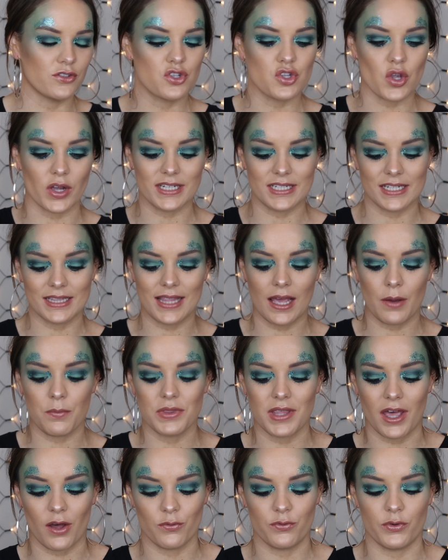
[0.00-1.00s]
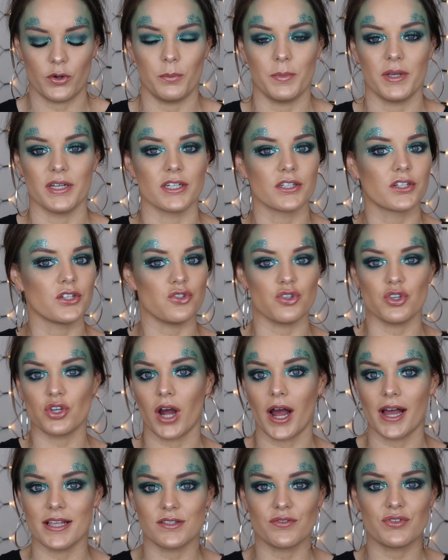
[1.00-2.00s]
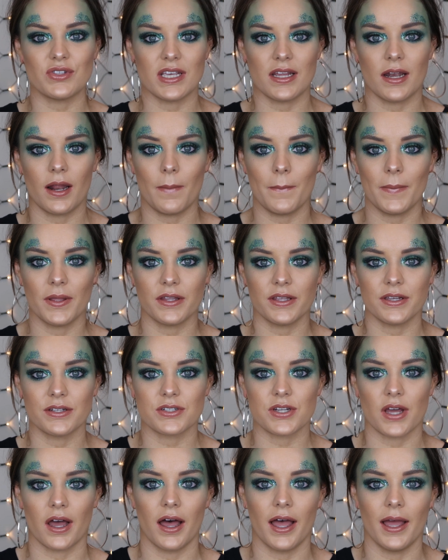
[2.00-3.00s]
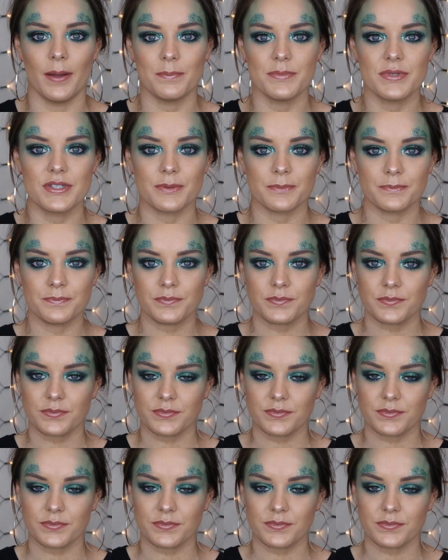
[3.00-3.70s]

So I did that without filming it because you guys have seen it a million times.